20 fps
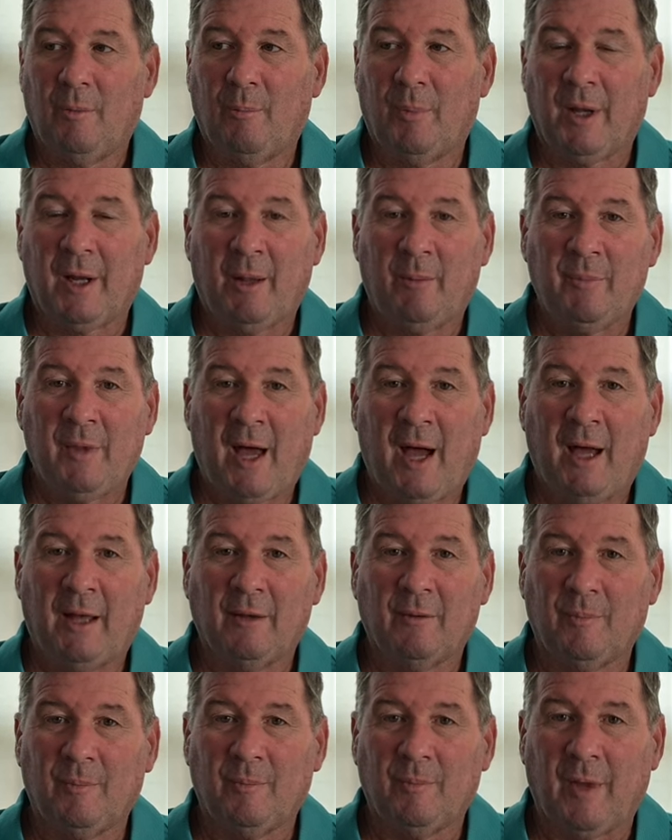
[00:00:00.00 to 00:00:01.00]
But I'm
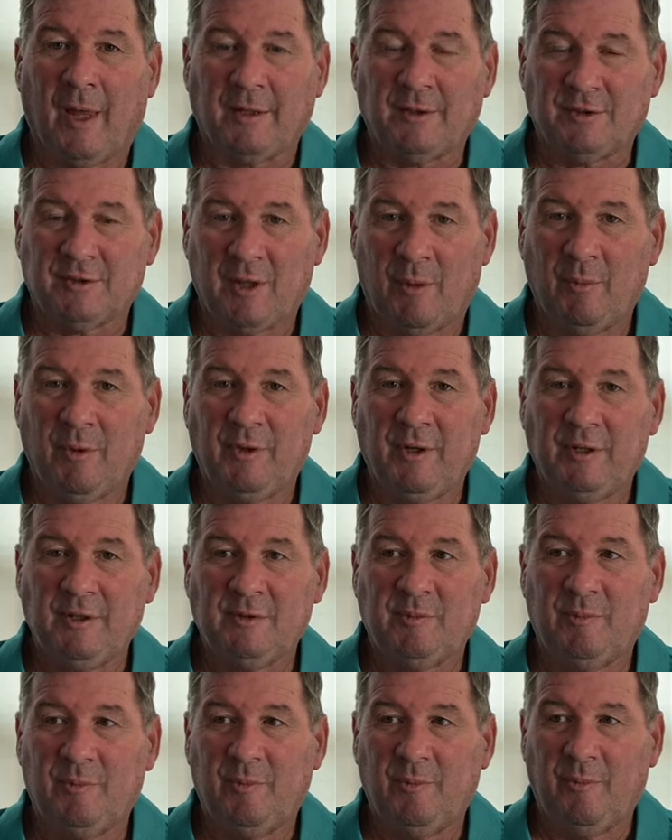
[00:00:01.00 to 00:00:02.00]
not like some of
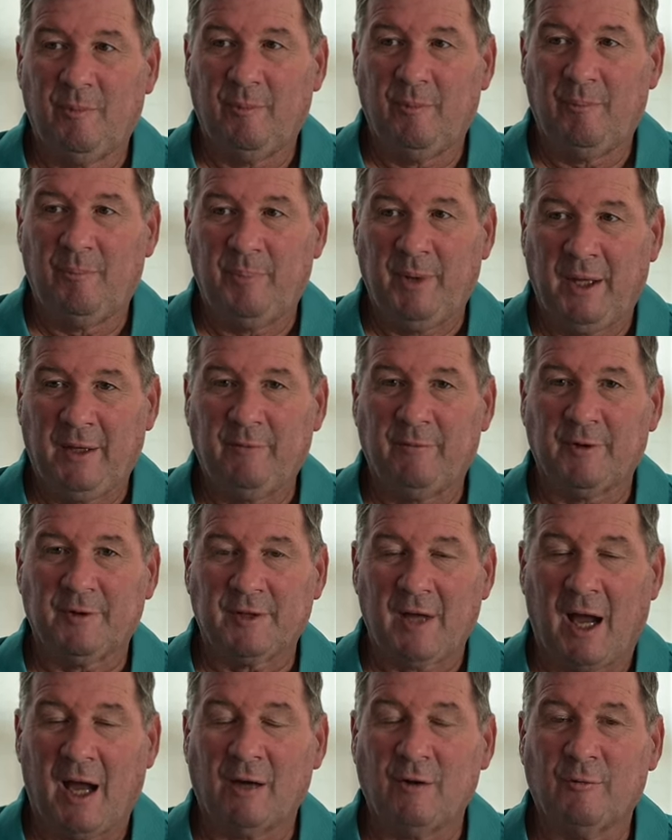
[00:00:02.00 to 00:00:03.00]
these big
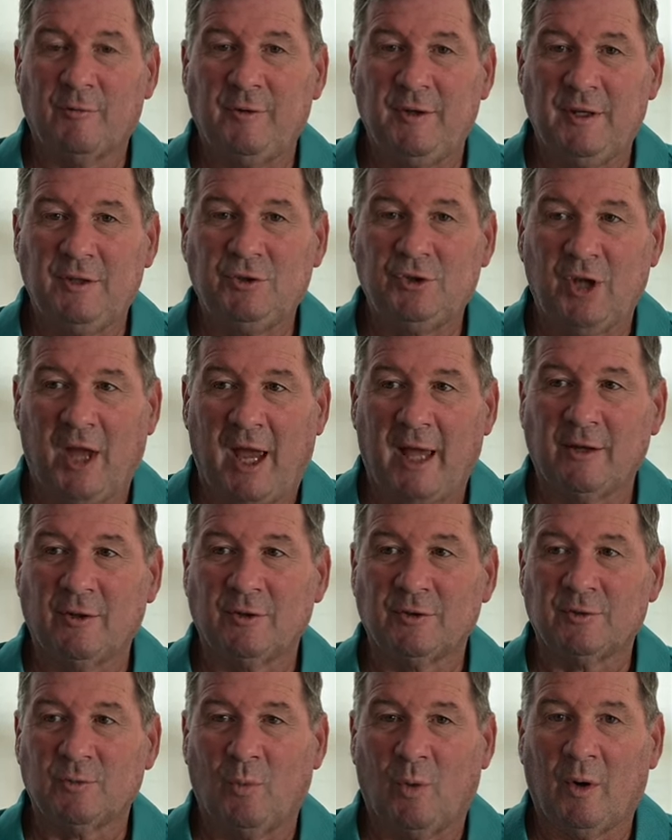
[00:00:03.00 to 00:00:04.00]
photography
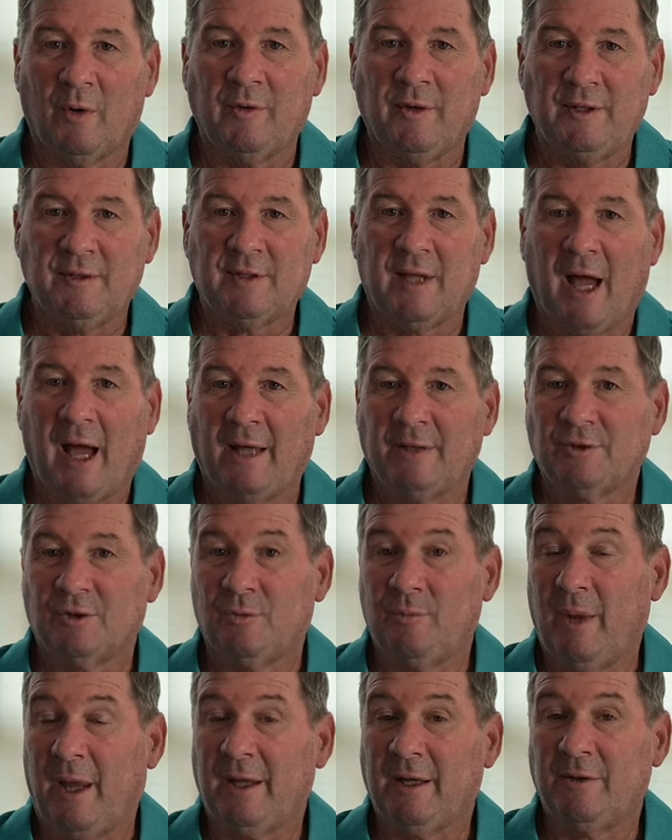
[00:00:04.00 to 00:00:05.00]
channels where these guys
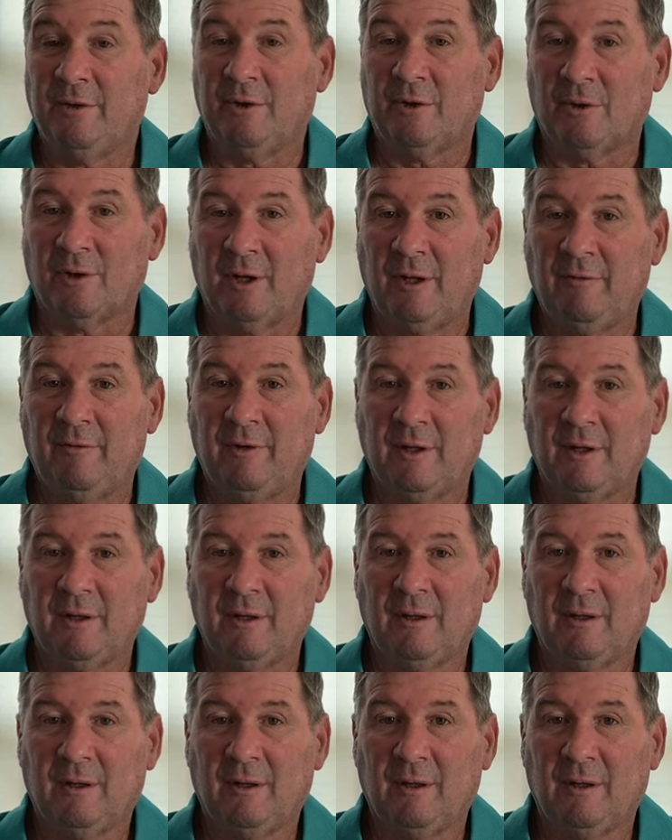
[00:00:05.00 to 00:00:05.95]
are making their living